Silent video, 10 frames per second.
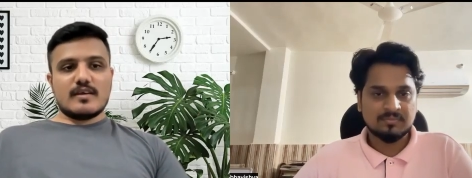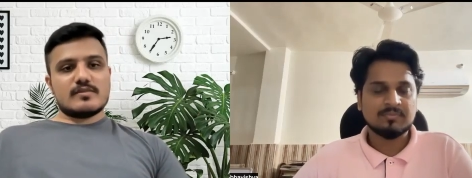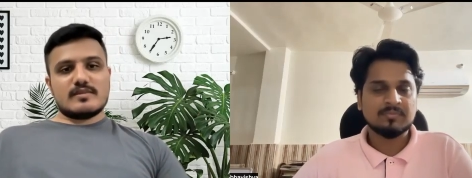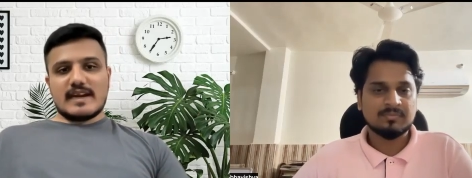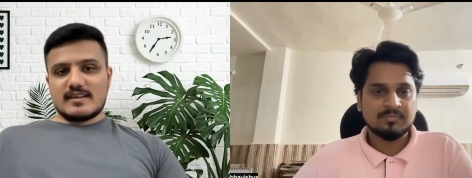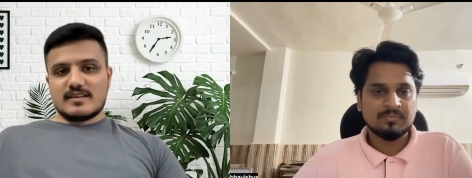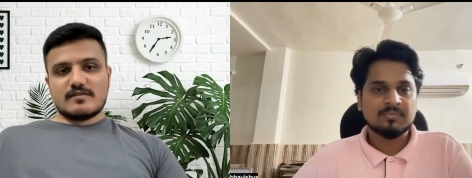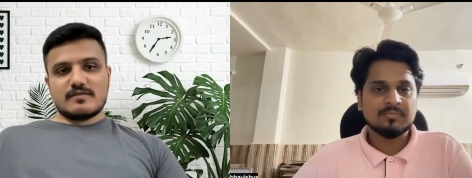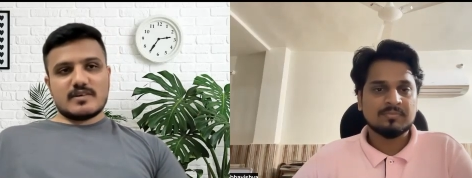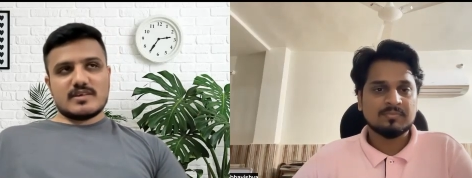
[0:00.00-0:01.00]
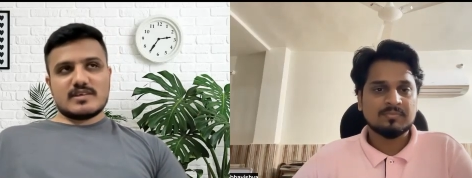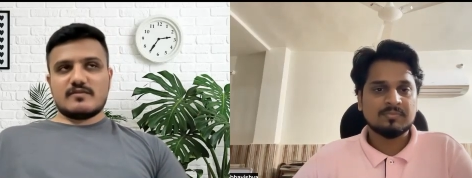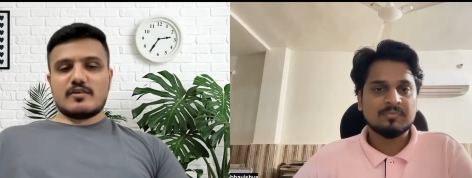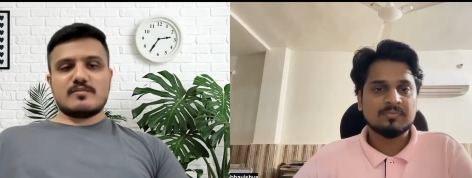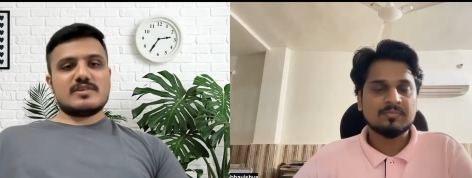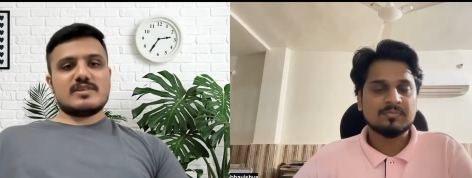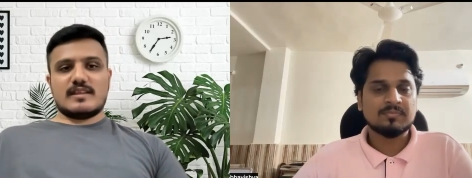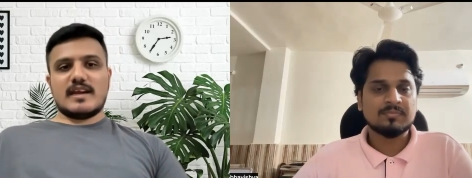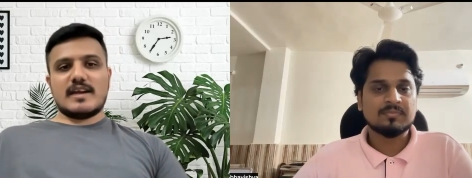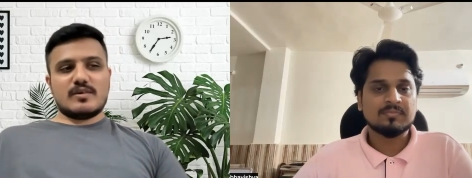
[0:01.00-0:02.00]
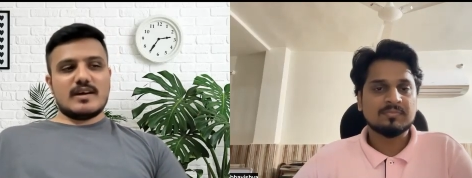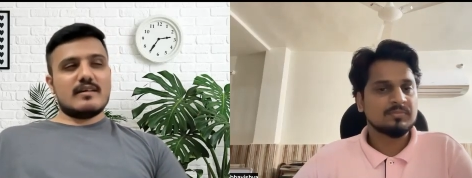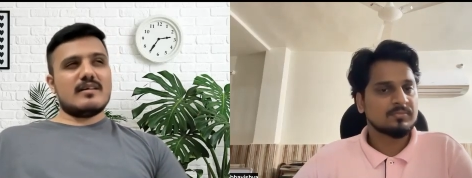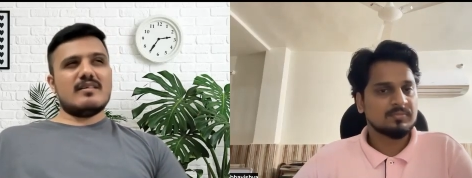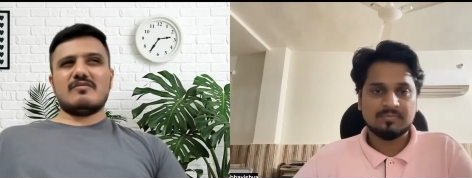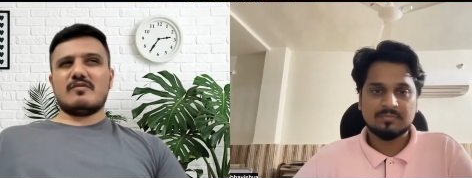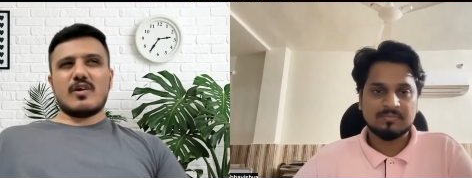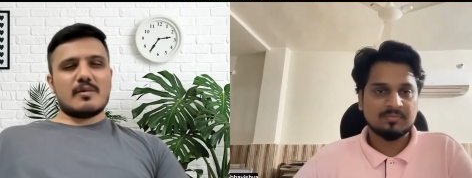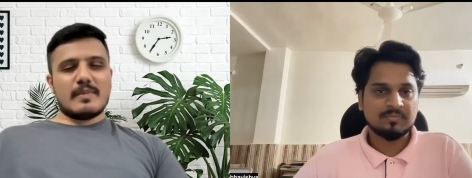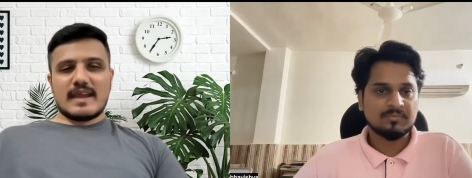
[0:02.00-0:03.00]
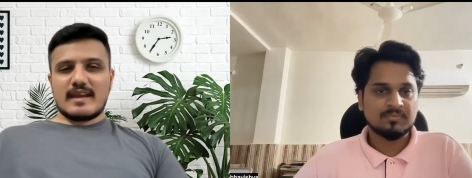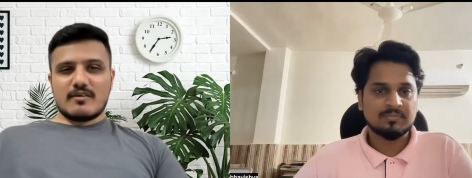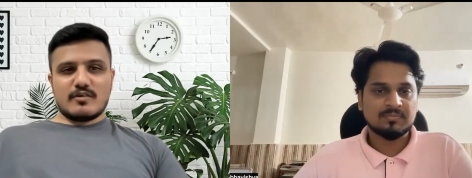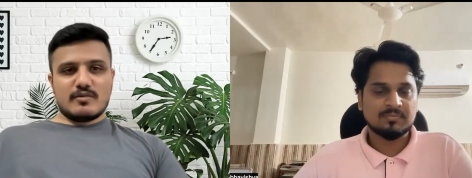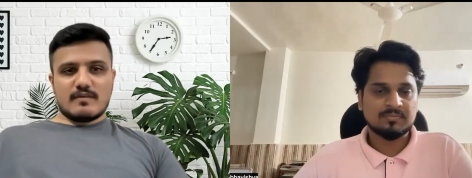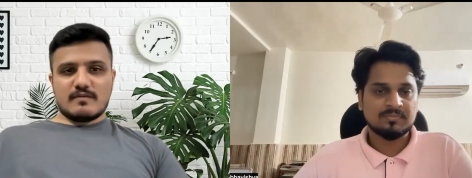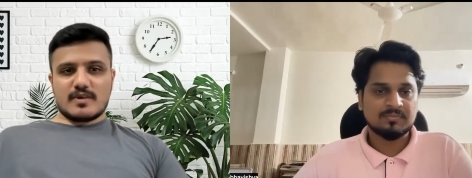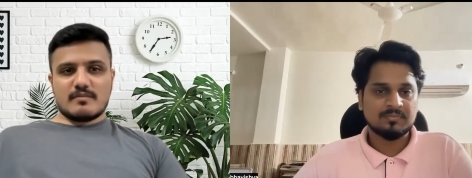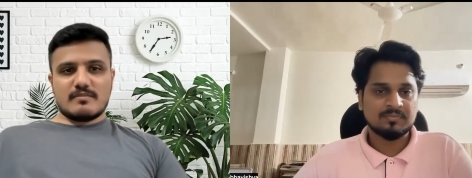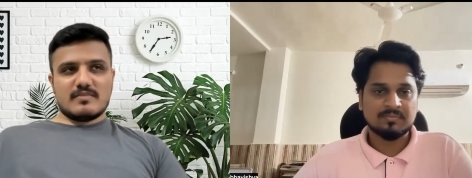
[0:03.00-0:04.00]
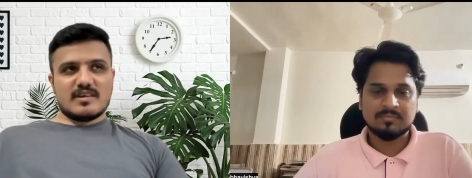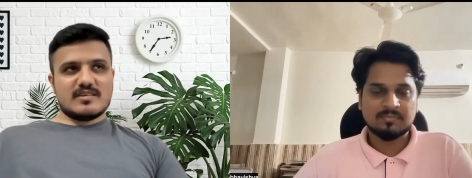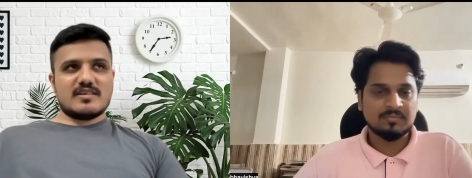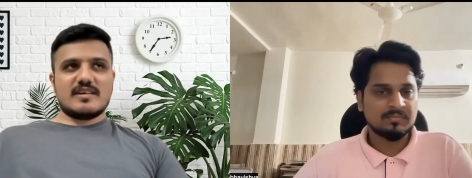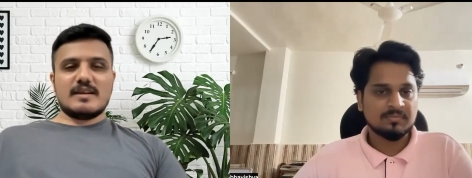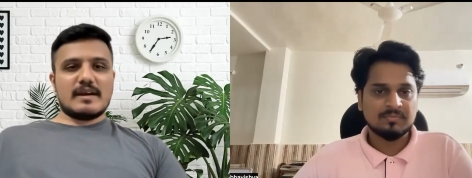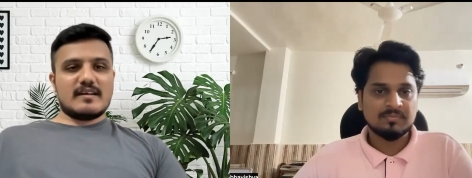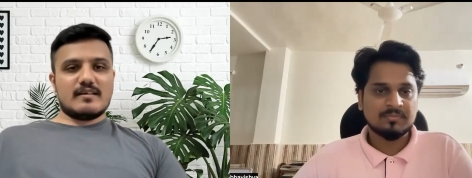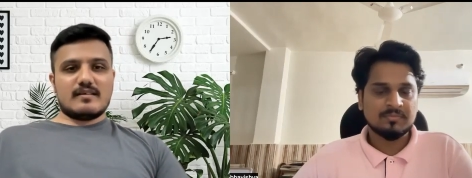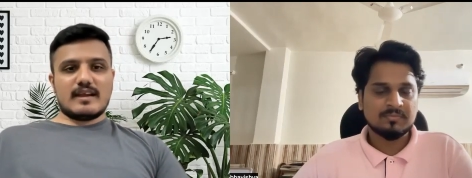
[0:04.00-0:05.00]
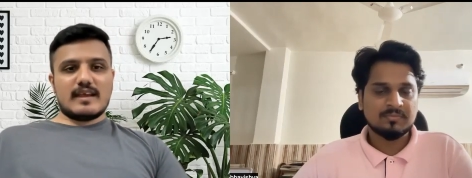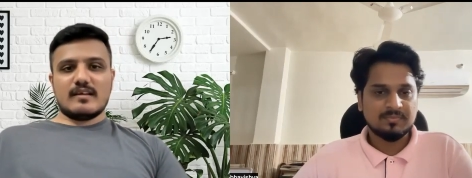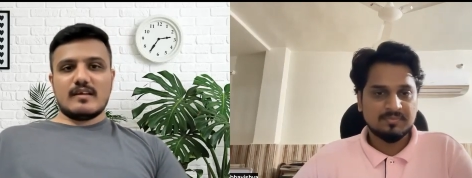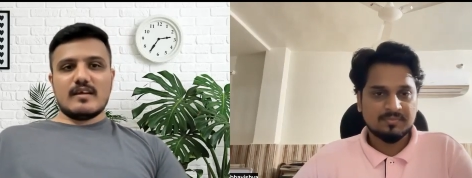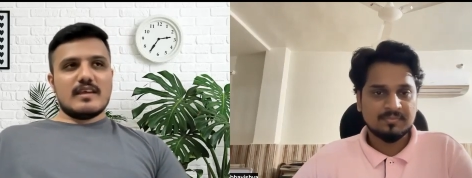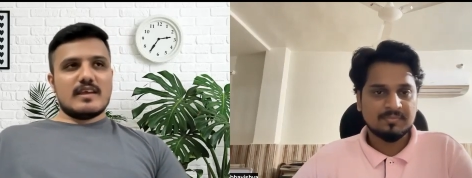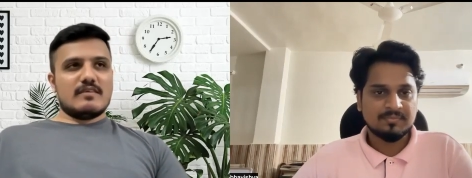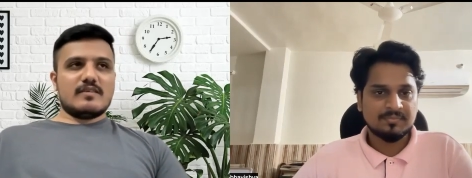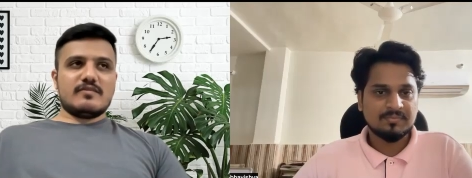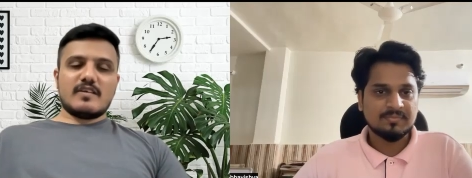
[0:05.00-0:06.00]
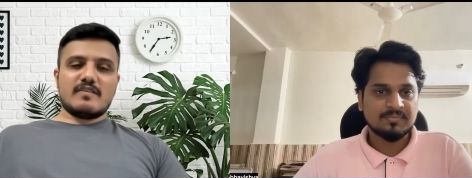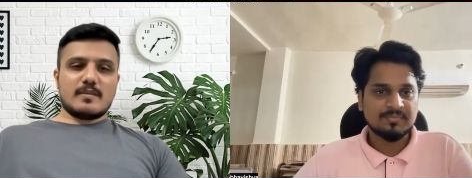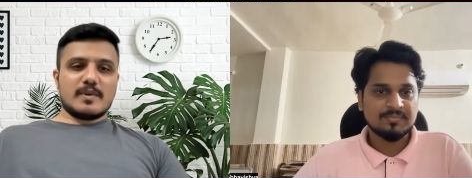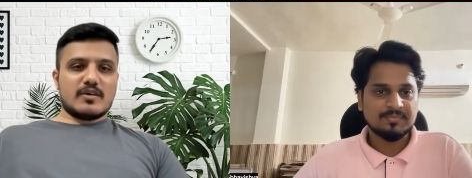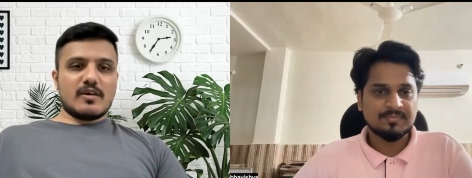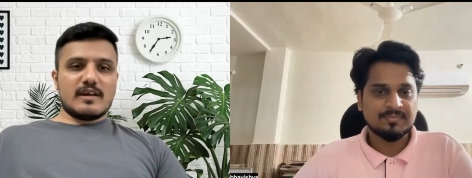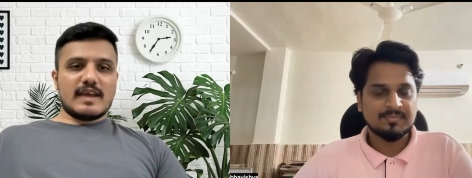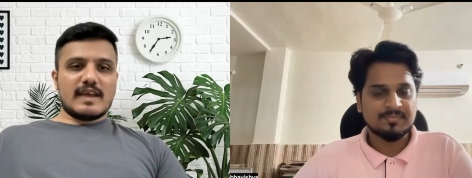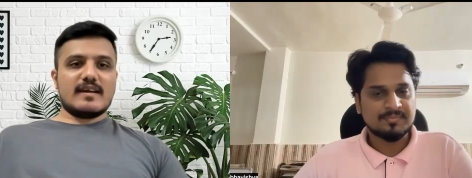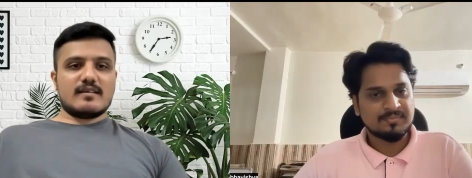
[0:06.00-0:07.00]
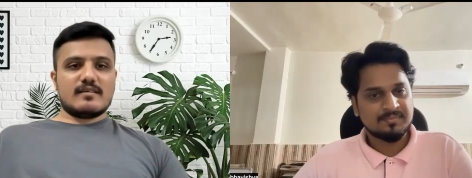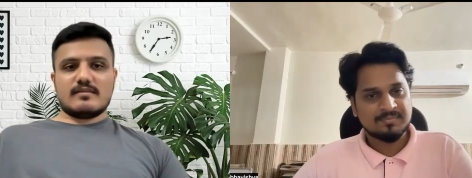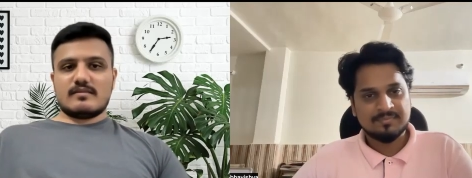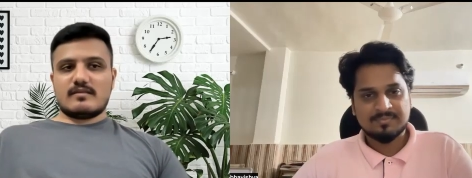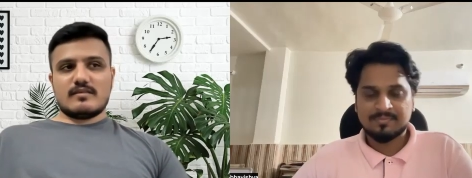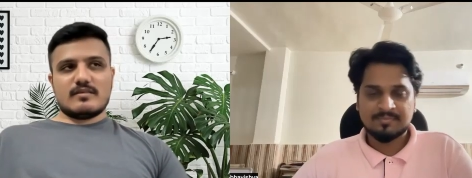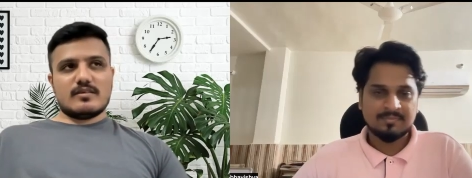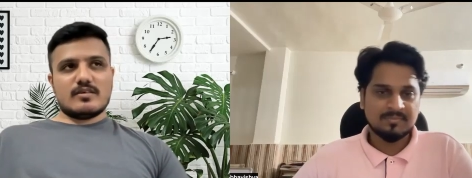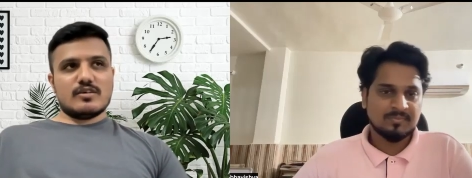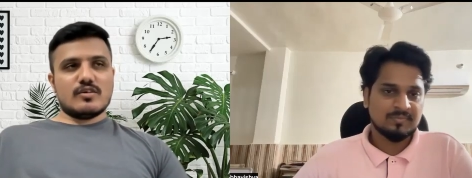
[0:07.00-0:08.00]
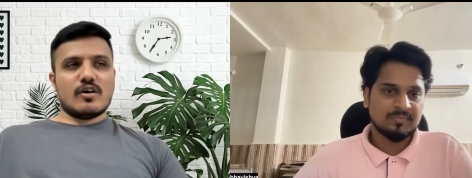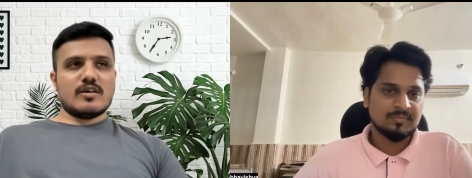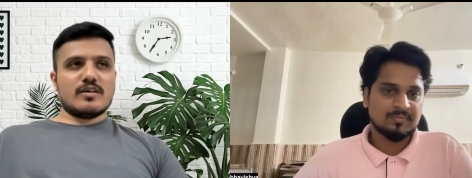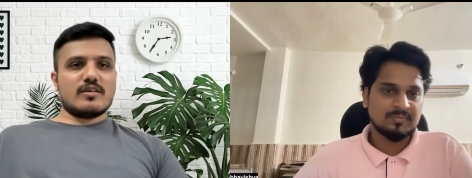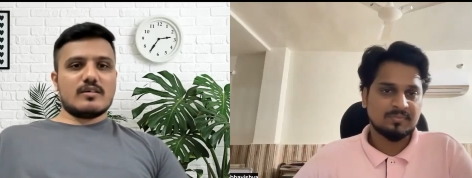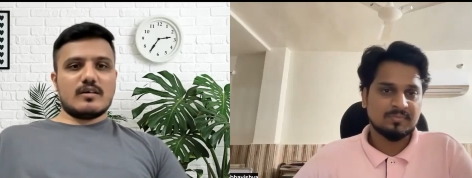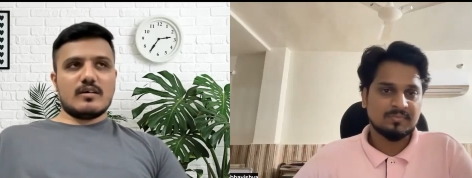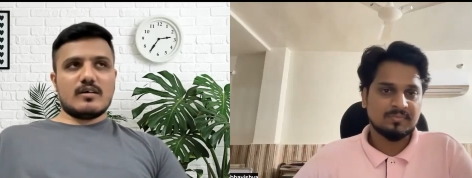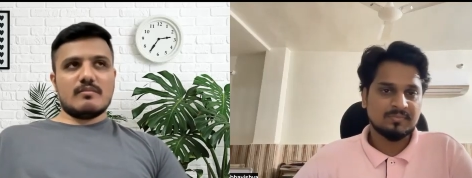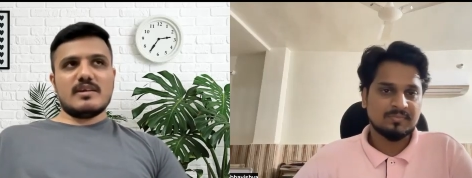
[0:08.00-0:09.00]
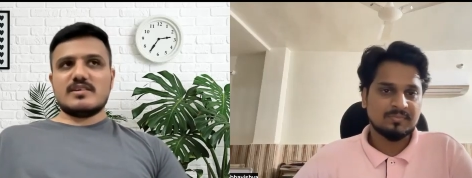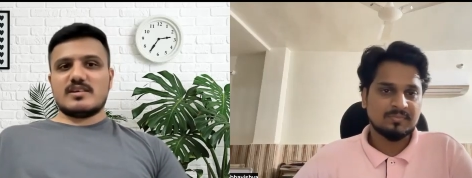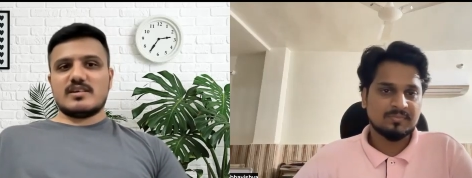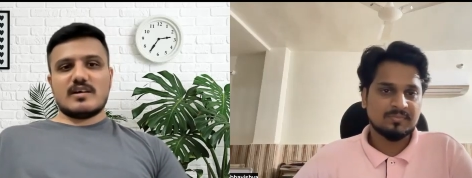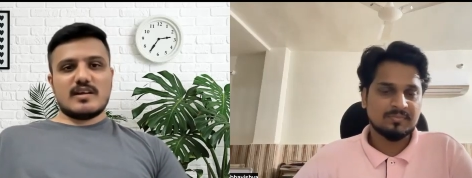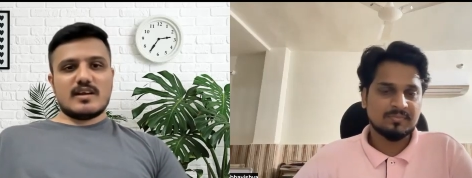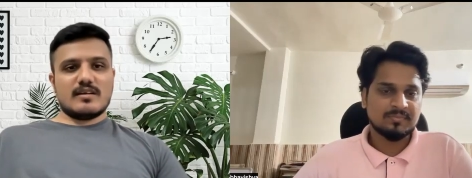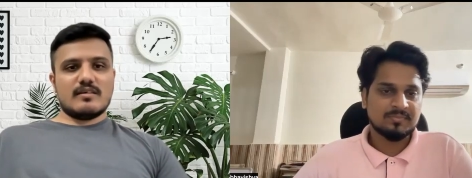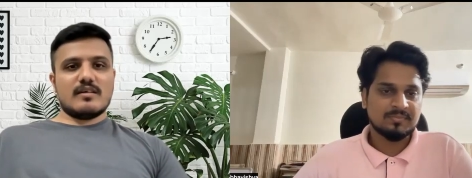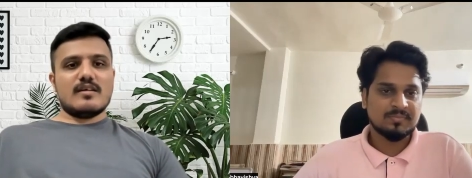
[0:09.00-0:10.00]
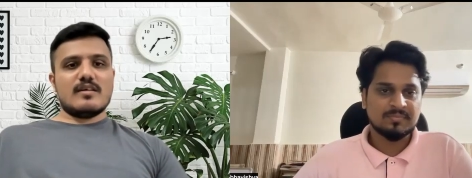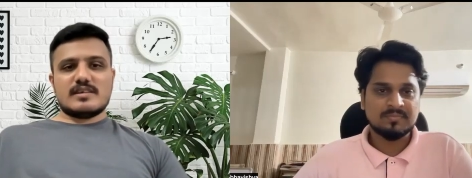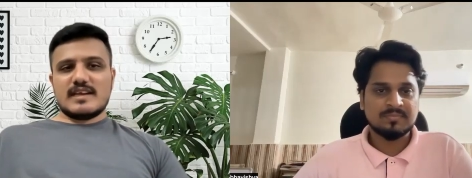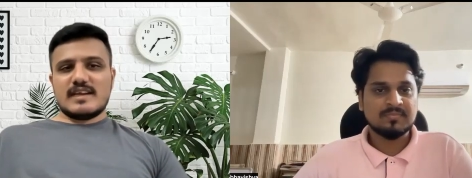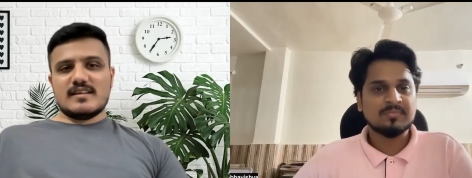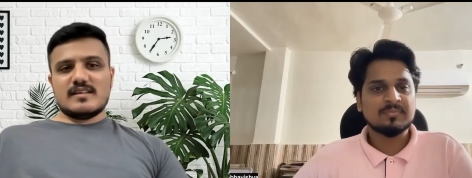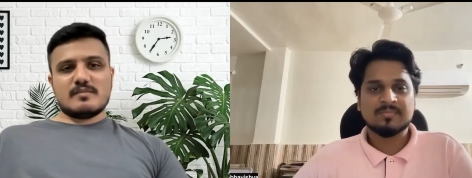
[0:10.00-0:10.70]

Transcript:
Speaker 1: So that is the first and foremost thing that you need. What background you come from doesn't really matter. Like even if you are from a non-tech, non-engineering, uh, sales,